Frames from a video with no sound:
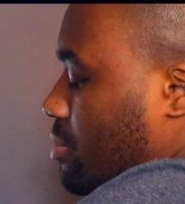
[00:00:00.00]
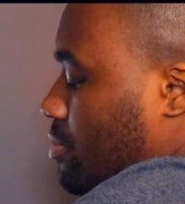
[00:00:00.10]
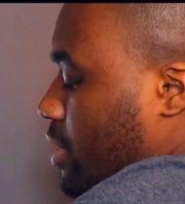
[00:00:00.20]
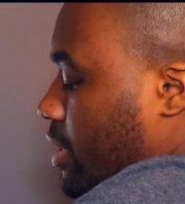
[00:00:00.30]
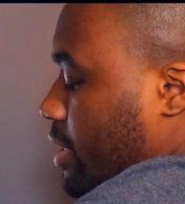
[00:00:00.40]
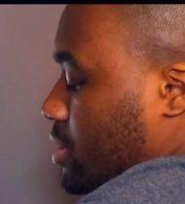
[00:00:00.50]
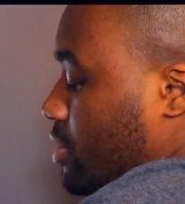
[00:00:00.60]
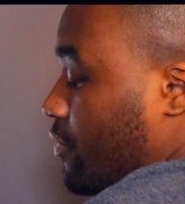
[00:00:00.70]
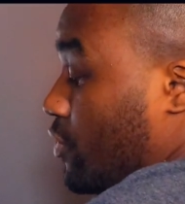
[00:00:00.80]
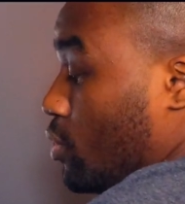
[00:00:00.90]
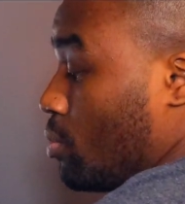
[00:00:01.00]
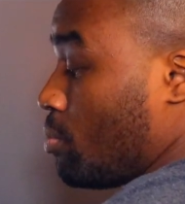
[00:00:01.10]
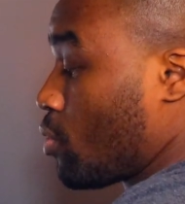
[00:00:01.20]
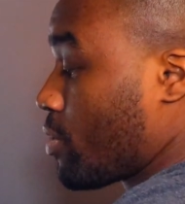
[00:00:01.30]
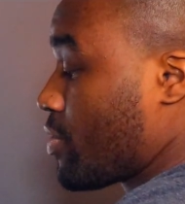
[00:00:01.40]
There is a few
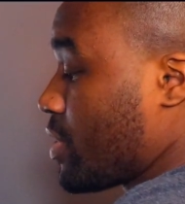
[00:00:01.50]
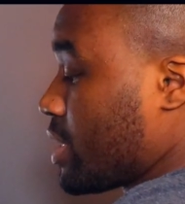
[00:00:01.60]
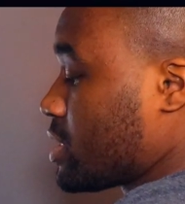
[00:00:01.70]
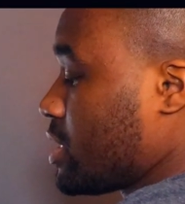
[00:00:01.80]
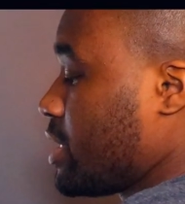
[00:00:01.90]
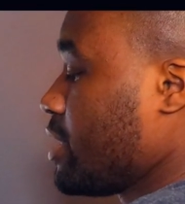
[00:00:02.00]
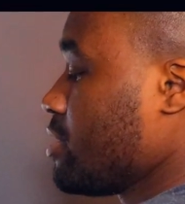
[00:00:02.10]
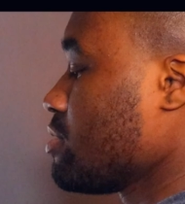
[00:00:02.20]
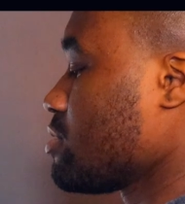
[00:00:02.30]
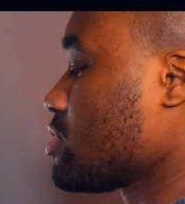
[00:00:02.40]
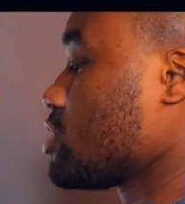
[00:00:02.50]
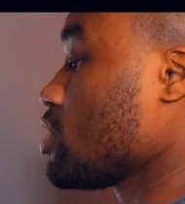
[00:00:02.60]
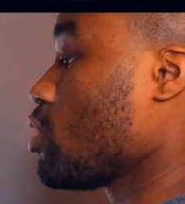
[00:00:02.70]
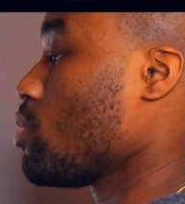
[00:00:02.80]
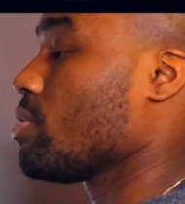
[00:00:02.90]
more things in here.
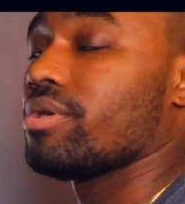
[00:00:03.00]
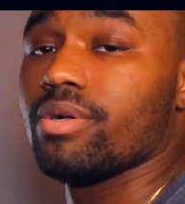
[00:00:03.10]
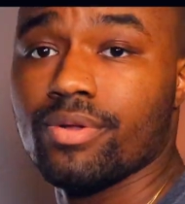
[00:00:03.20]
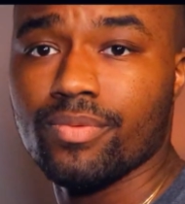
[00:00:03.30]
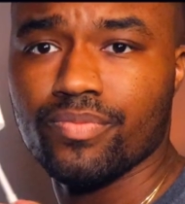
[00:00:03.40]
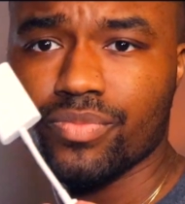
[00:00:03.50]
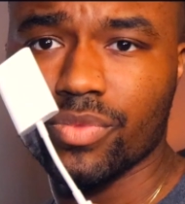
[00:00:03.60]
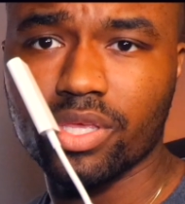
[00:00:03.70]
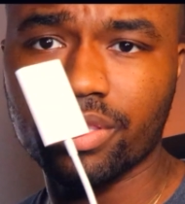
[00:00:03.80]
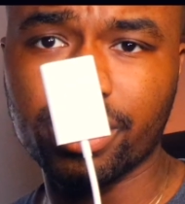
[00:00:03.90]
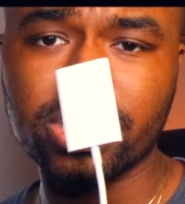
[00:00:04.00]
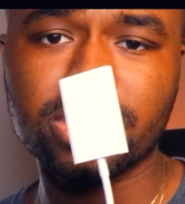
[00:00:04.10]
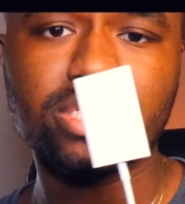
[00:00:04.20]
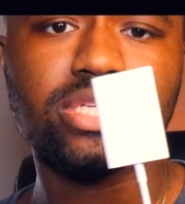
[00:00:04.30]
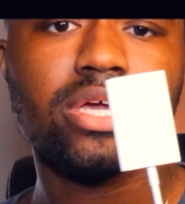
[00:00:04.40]
So
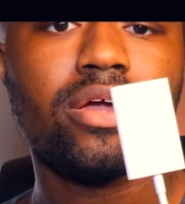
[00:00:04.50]
this,